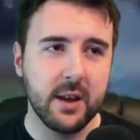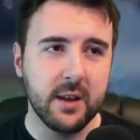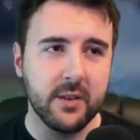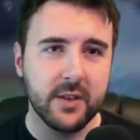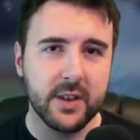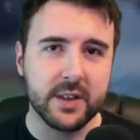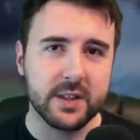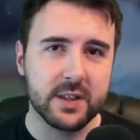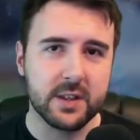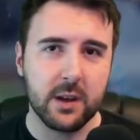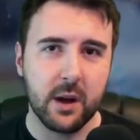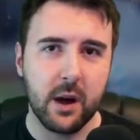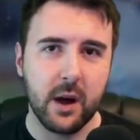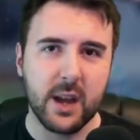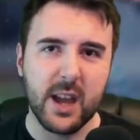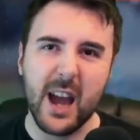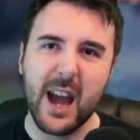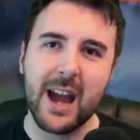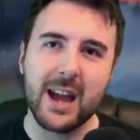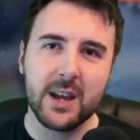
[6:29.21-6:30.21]
this
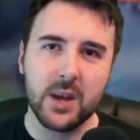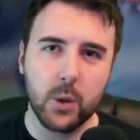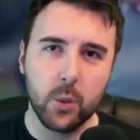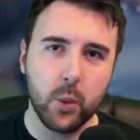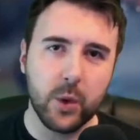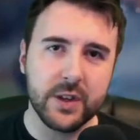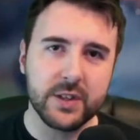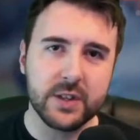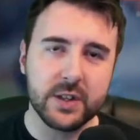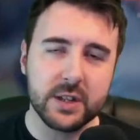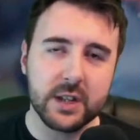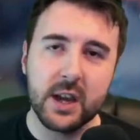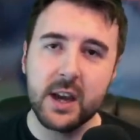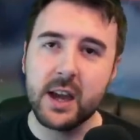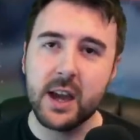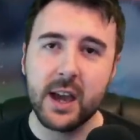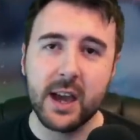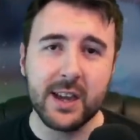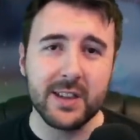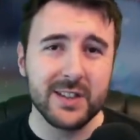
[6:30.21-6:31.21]
guy and a wizard
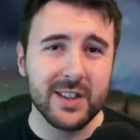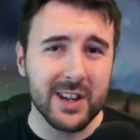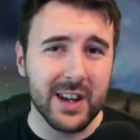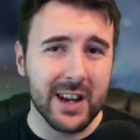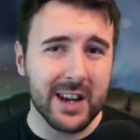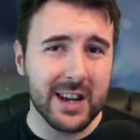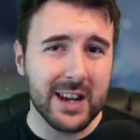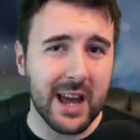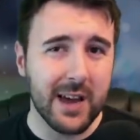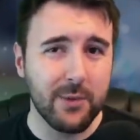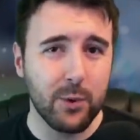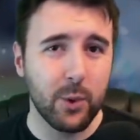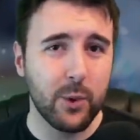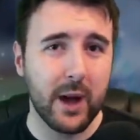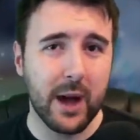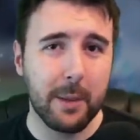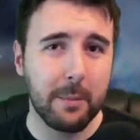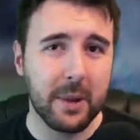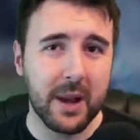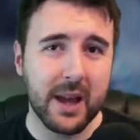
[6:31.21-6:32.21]
is going to level
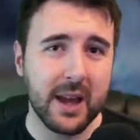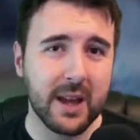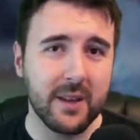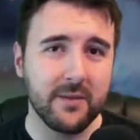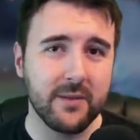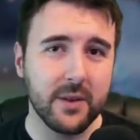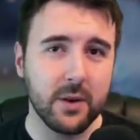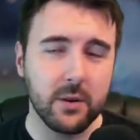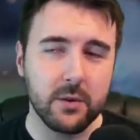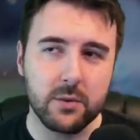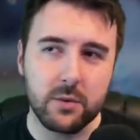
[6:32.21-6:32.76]
that playing field.